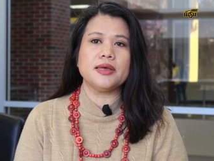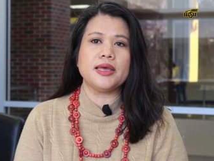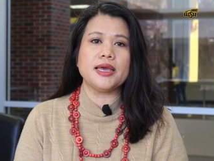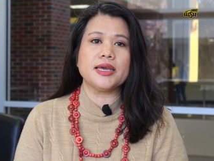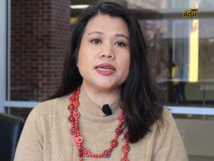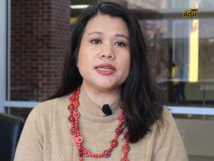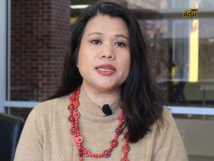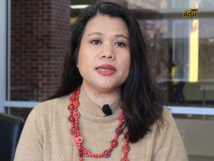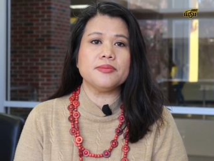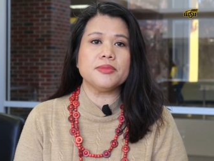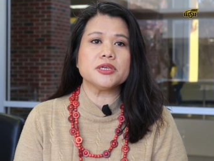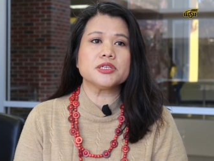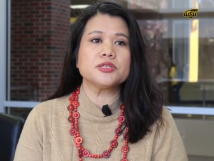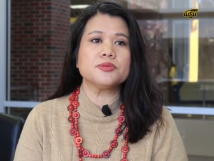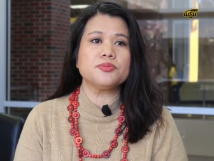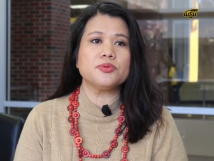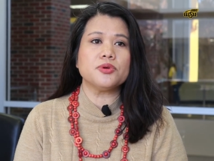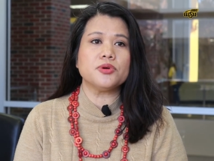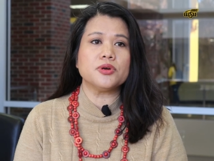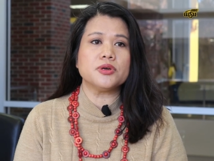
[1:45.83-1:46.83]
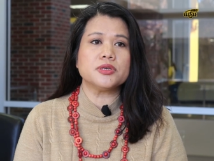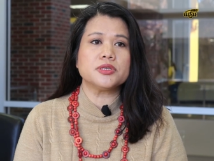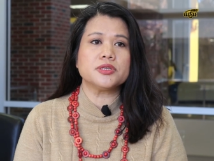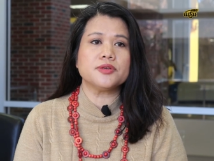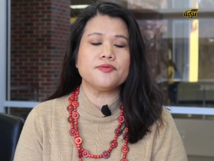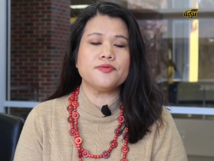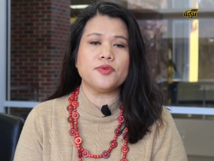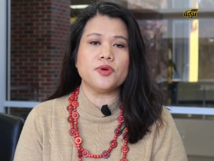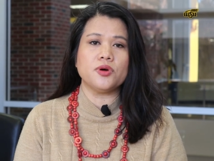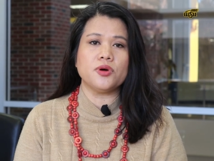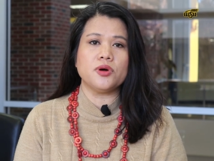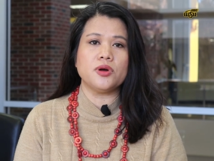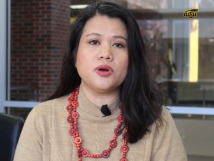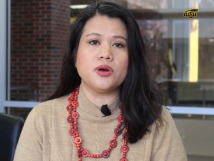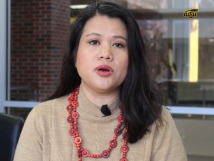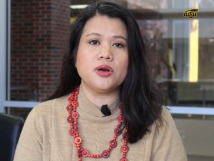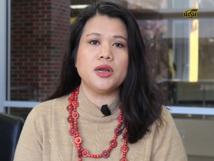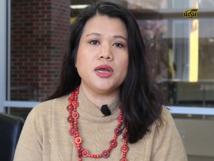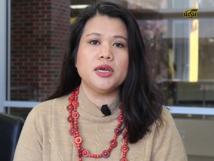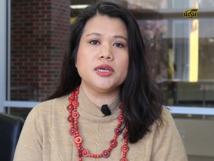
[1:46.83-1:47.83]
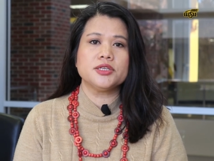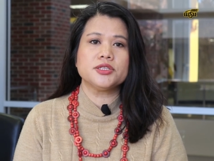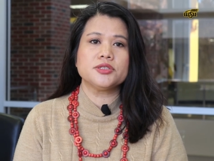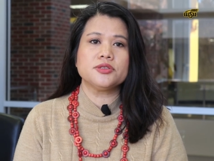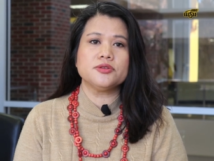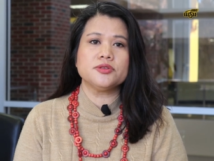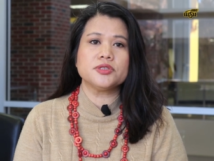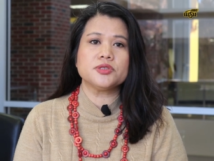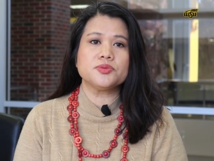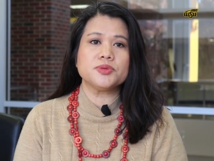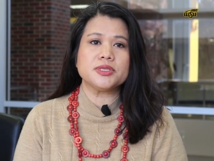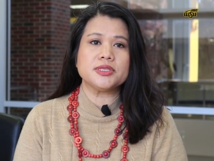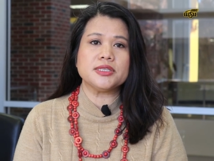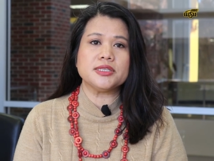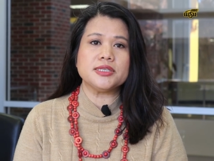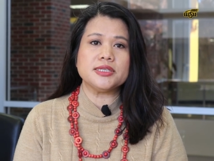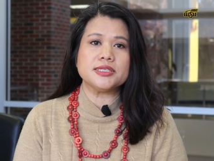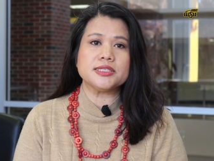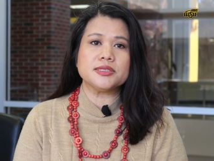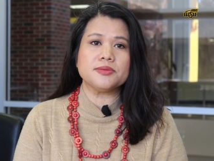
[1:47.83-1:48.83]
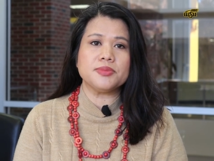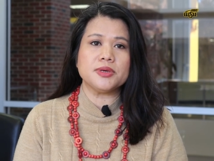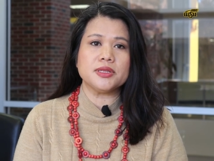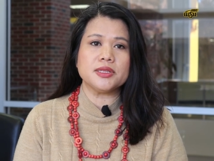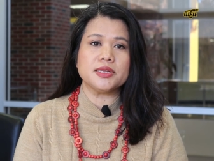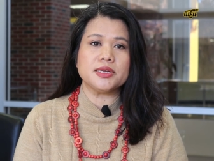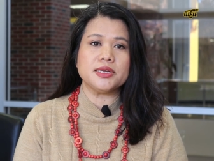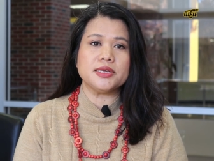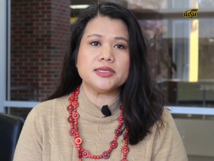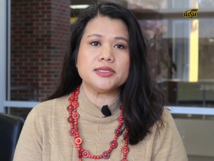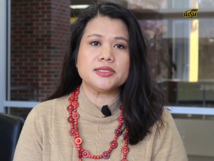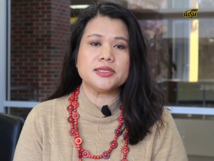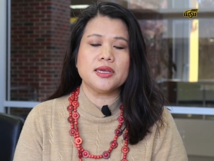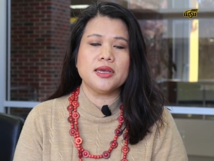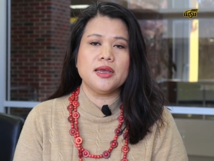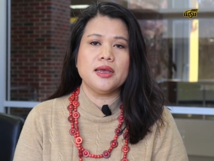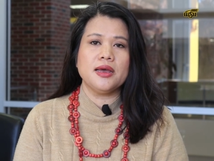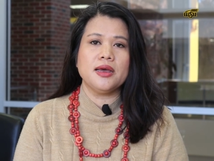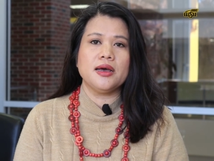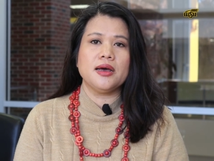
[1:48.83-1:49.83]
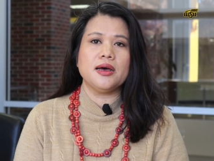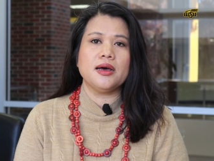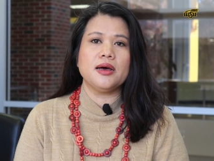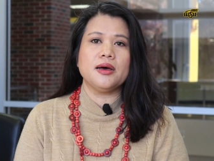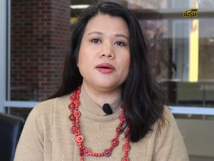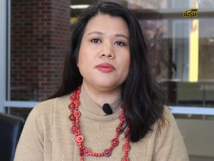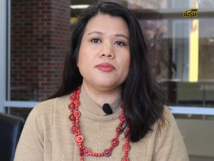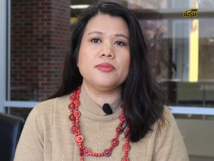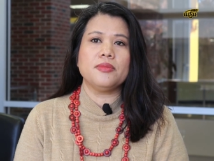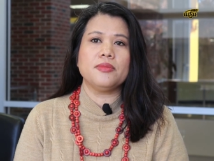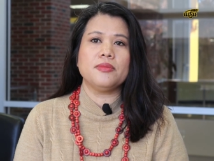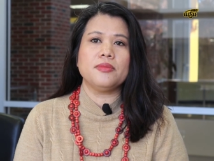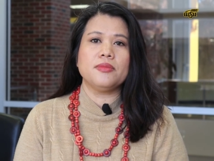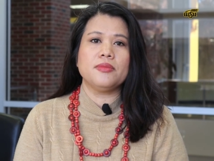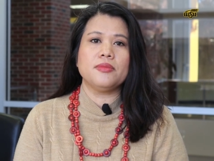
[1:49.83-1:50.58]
academic support for students with disabilities. Um,